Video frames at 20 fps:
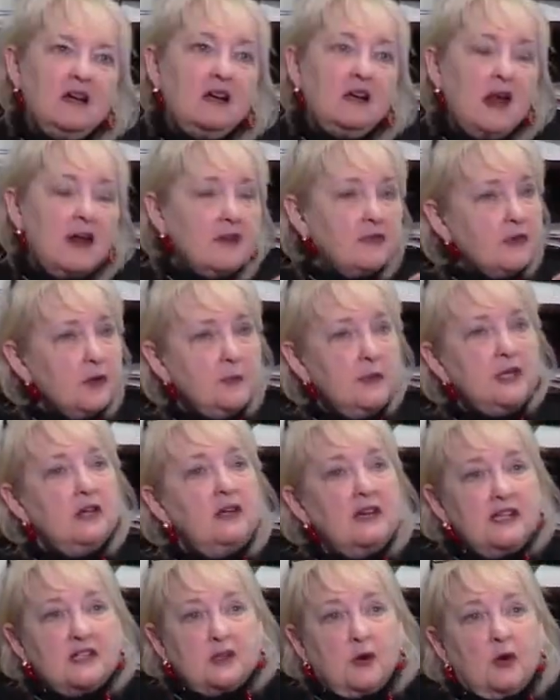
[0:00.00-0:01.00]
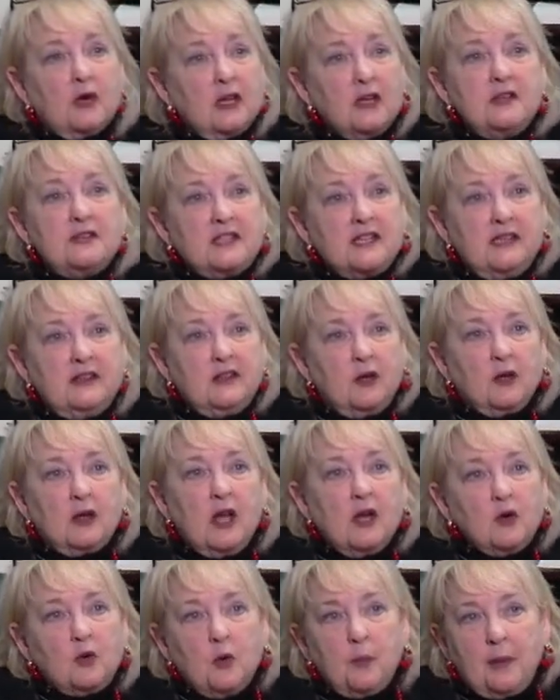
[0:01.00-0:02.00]
A lot of communities are losing their
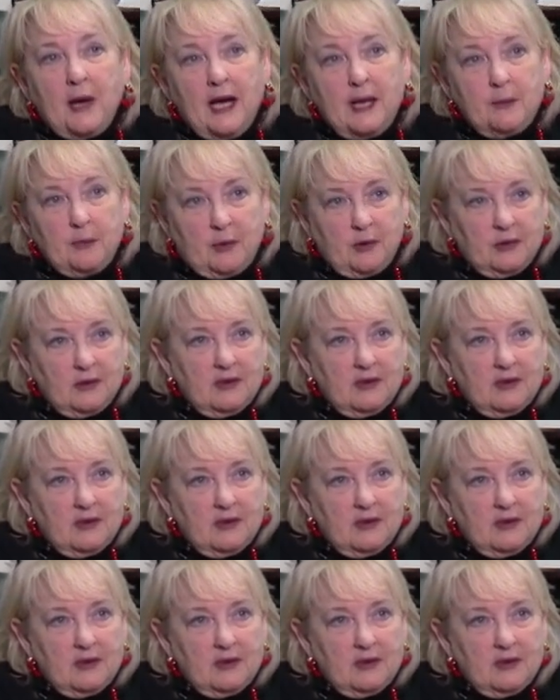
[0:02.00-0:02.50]
local paper.